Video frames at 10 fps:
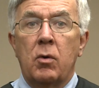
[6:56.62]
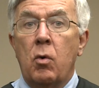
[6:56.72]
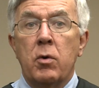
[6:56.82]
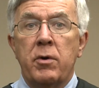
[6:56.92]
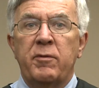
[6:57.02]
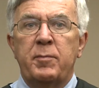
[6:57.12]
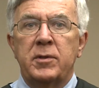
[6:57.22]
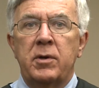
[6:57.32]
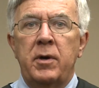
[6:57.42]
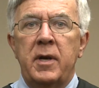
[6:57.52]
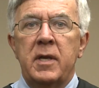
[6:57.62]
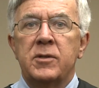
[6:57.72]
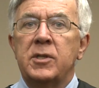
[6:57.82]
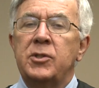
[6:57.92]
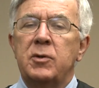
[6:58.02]
order of paternity
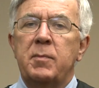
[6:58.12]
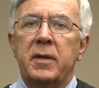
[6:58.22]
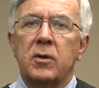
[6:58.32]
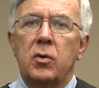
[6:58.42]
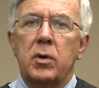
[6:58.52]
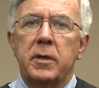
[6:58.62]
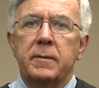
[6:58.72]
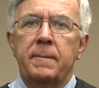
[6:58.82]
is issued by the court.